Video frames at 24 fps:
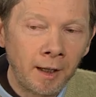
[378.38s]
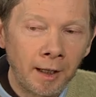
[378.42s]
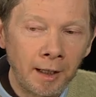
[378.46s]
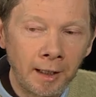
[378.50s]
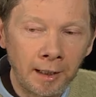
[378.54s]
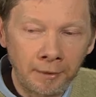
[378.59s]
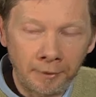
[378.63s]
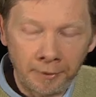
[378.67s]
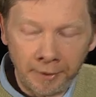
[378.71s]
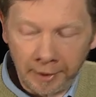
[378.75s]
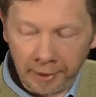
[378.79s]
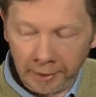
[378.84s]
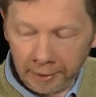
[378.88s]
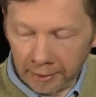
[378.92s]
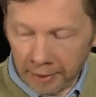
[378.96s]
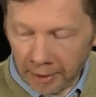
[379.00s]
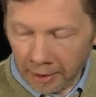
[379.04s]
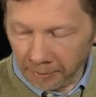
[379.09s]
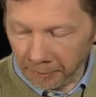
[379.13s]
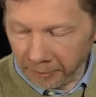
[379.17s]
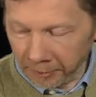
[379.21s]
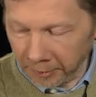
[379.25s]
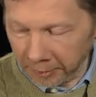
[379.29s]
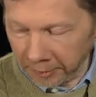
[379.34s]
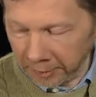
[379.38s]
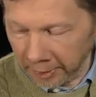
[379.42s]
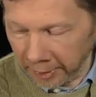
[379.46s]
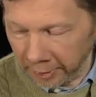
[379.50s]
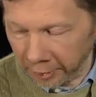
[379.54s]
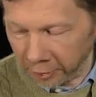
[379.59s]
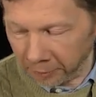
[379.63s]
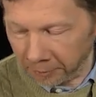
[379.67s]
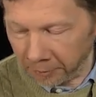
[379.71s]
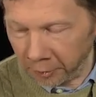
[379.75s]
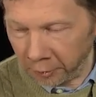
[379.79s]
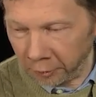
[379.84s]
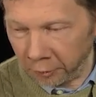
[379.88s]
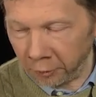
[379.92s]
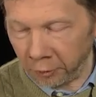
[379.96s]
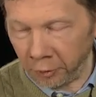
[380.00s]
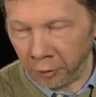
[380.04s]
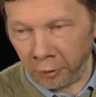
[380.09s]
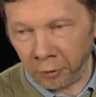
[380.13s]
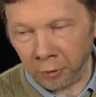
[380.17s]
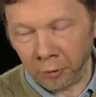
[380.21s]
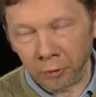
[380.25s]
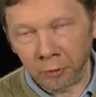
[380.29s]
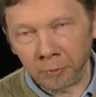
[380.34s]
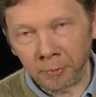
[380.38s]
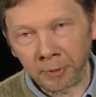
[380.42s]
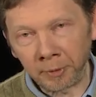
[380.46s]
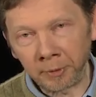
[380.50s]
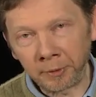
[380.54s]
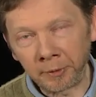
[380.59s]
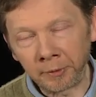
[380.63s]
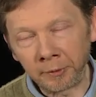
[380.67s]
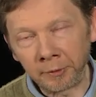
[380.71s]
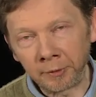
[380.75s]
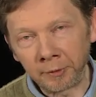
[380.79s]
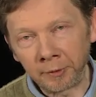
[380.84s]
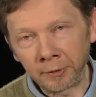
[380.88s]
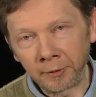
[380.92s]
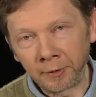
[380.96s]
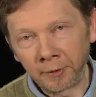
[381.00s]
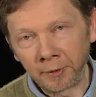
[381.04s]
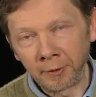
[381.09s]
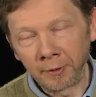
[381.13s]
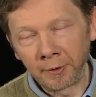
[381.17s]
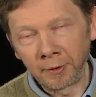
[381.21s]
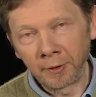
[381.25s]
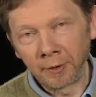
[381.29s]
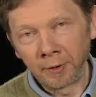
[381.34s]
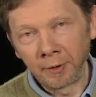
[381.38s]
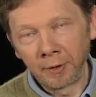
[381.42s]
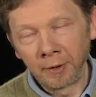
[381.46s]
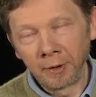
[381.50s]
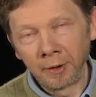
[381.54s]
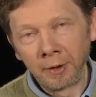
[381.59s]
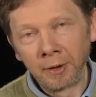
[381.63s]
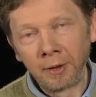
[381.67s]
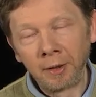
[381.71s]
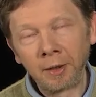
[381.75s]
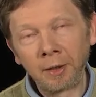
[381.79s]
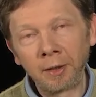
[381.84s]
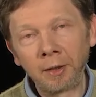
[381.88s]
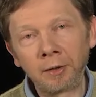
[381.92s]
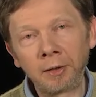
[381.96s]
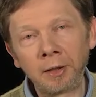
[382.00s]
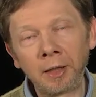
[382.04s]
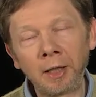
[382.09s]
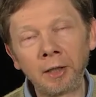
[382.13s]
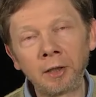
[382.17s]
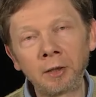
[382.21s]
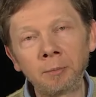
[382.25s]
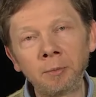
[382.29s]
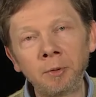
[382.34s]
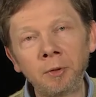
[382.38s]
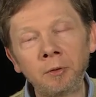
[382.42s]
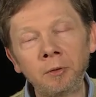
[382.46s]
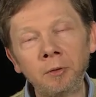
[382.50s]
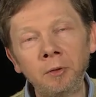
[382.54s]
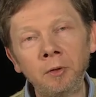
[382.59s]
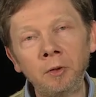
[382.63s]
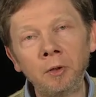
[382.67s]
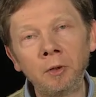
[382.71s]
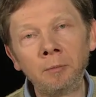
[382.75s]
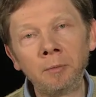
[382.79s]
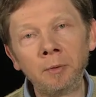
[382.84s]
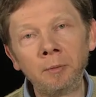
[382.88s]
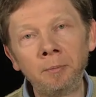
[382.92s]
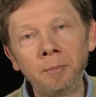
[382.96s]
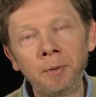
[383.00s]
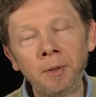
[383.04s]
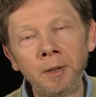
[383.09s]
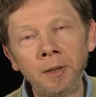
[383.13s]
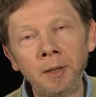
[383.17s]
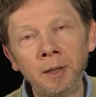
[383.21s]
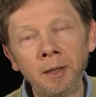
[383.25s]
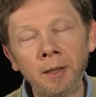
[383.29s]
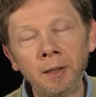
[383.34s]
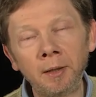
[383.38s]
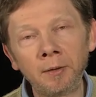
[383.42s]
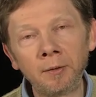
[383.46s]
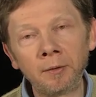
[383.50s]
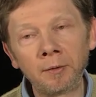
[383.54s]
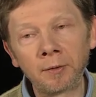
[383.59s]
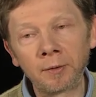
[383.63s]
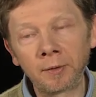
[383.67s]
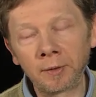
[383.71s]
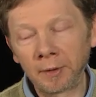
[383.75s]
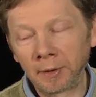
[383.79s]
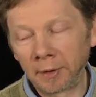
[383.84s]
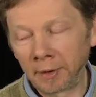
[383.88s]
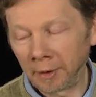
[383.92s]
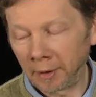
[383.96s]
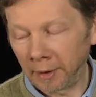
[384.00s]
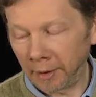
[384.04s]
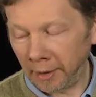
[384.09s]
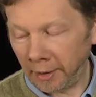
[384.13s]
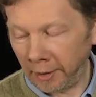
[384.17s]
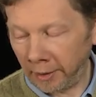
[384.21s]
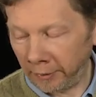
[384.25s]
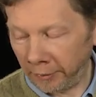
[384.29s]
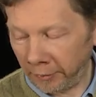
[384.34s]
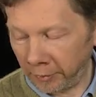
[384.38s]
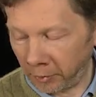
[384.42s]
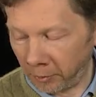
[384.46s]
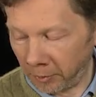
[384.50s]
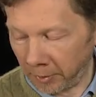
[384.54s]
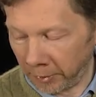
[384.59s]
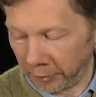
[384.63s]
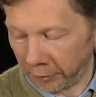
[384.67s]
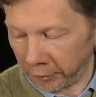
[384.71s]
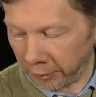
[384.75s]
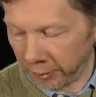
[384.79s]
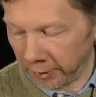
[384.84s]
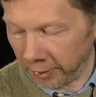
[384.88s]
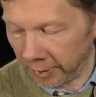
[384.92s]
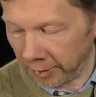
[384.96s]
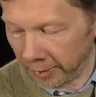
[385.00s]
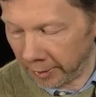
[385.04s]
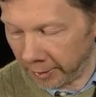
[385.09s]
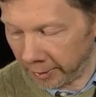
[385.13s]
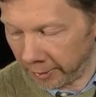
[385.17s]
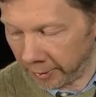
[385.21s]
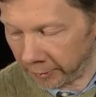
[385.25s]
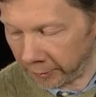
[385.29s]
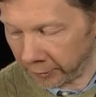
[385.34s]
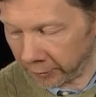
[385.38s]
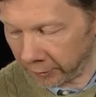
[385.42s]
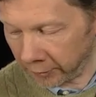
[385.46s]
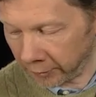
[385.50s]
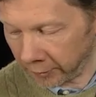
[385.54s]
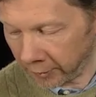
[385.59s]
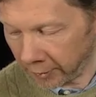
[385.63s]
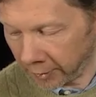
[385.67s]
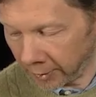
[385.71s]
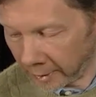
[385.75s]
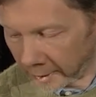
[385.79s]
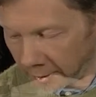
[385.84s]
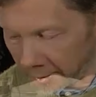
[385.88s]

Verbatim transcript: And then comes attachment to humans, attachment to human beings. And the questioner asks,